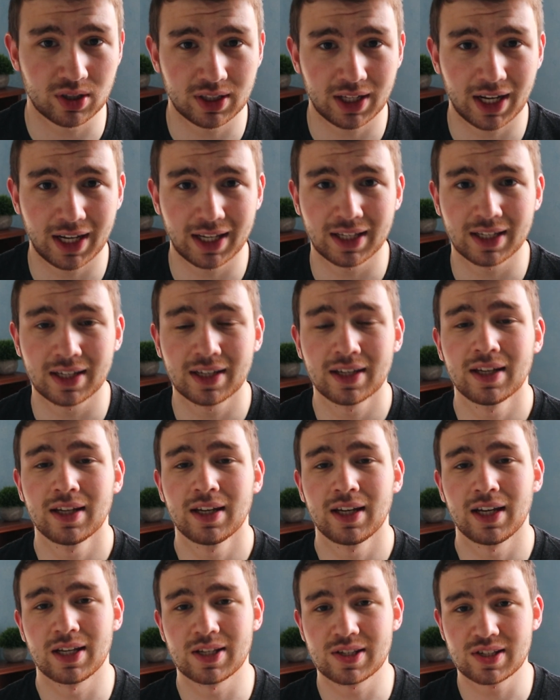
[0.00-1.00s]
Lite
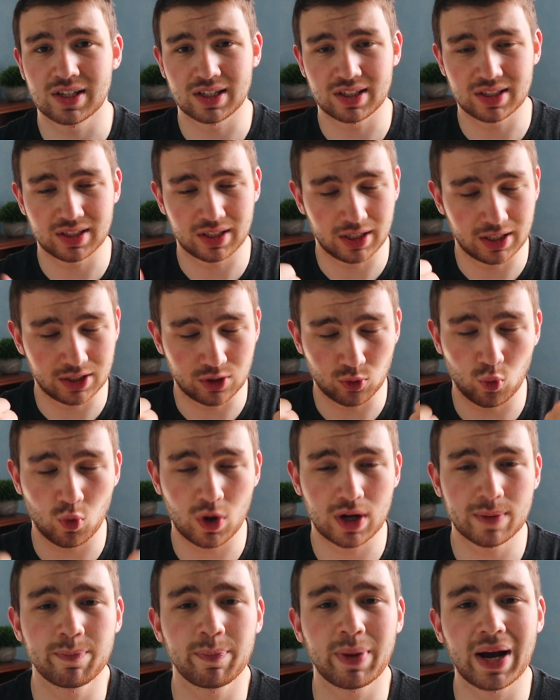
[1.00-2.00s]
is since it's
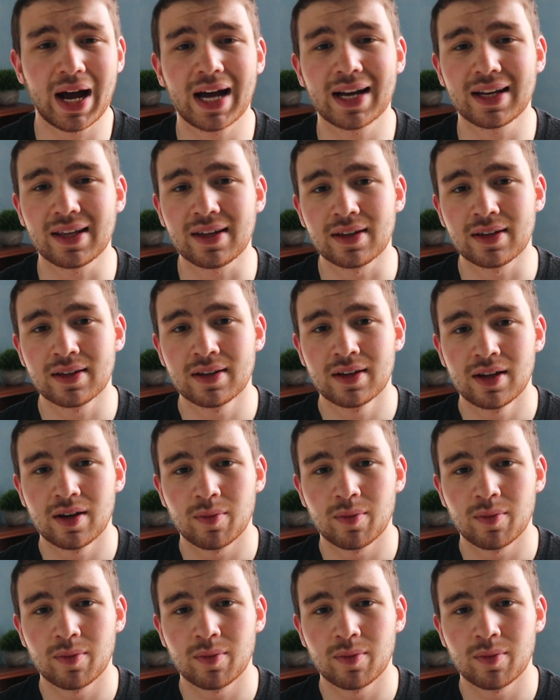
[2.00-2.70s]
one body,